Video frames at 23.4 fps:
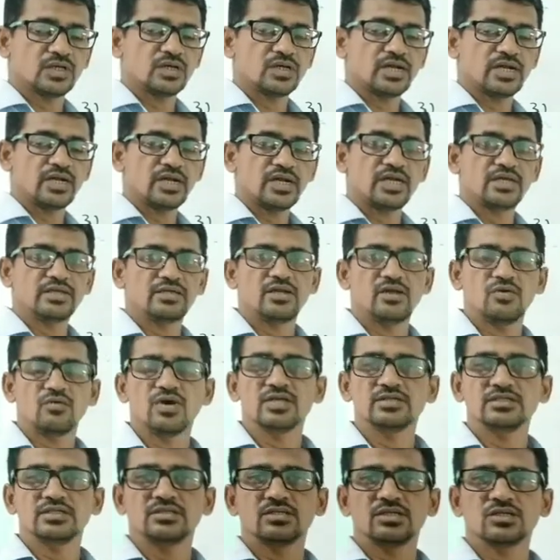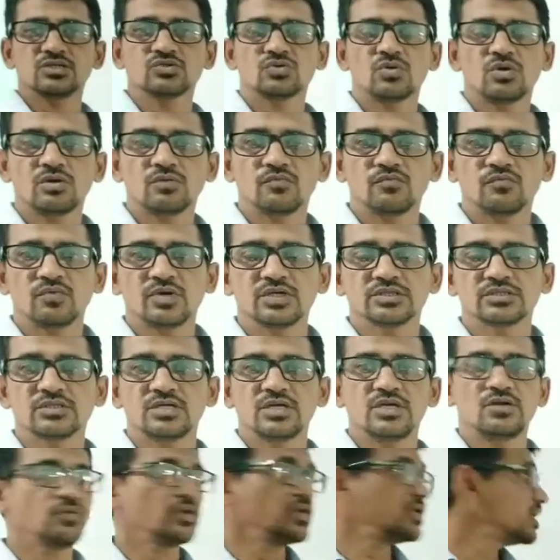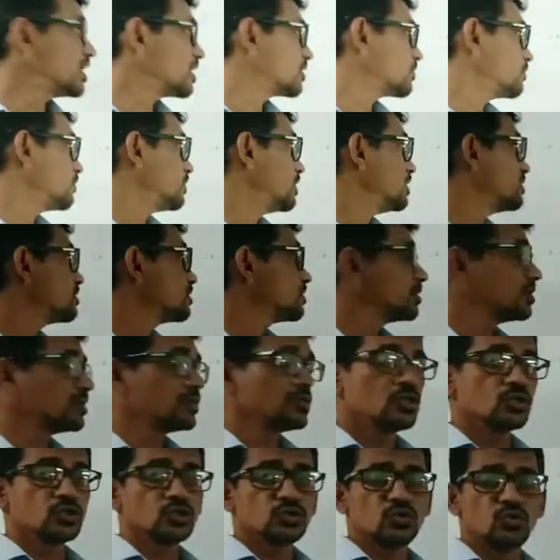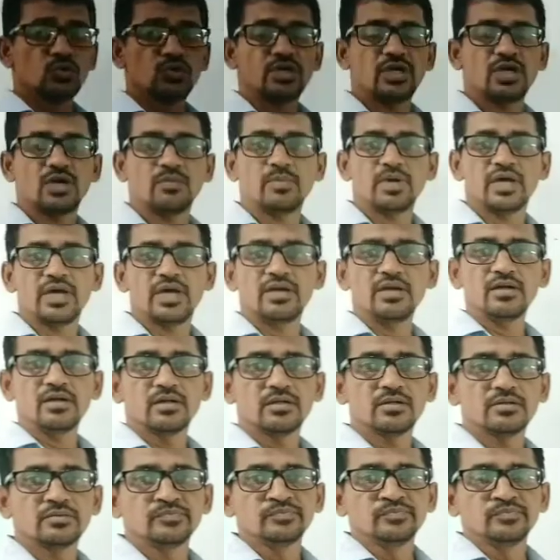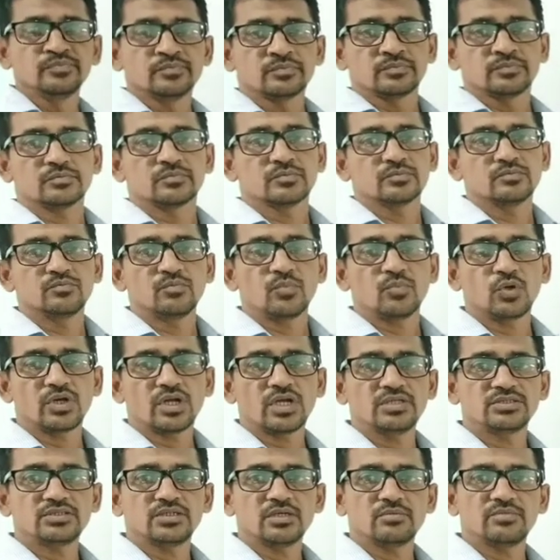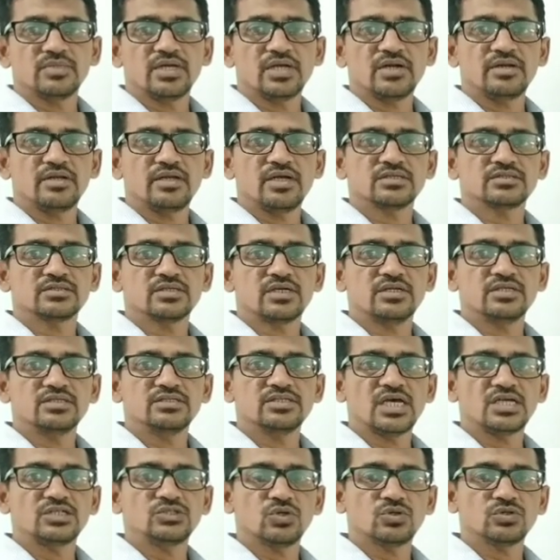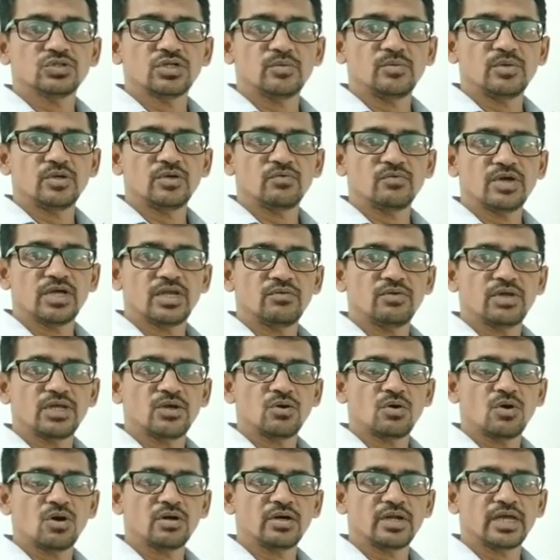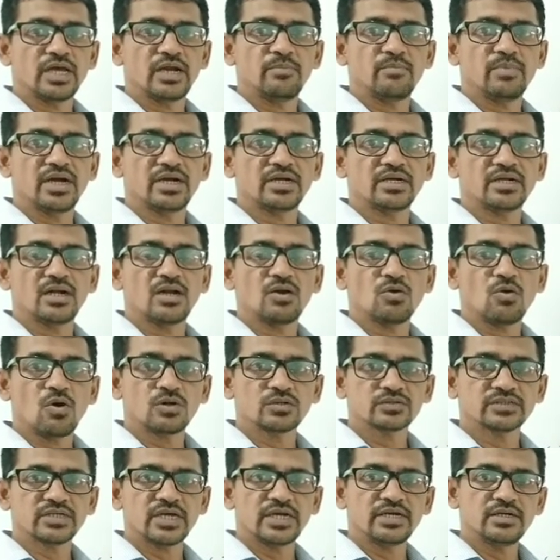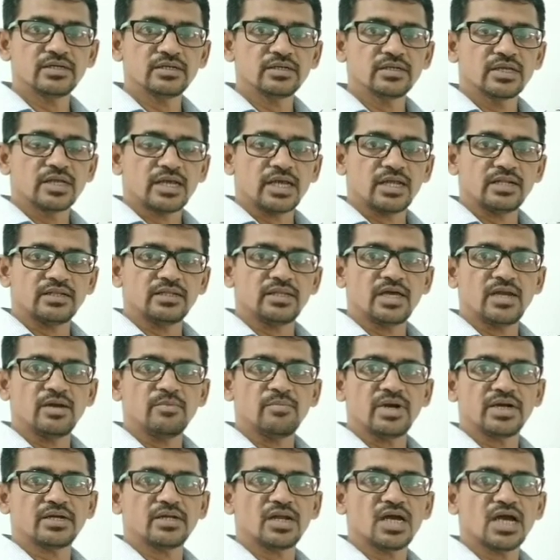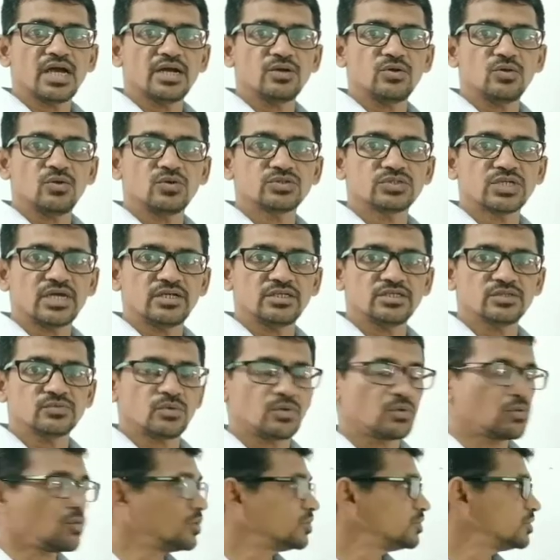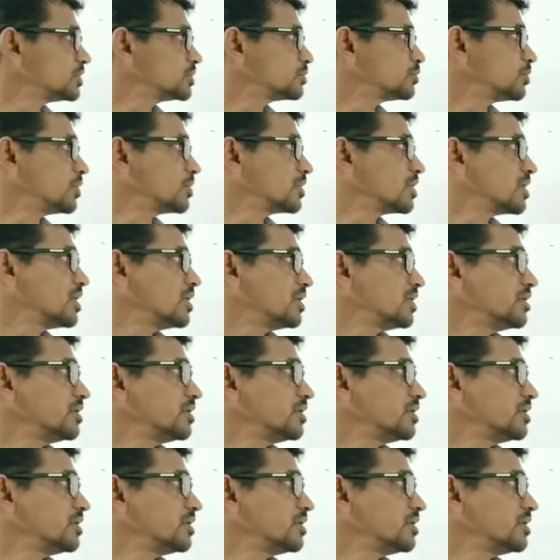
Again I revise in the short. First it will react with sodium and potassium, then reaction is exothermic, very hot, and metal oxide, and then metal hydroxide is formed on the spot.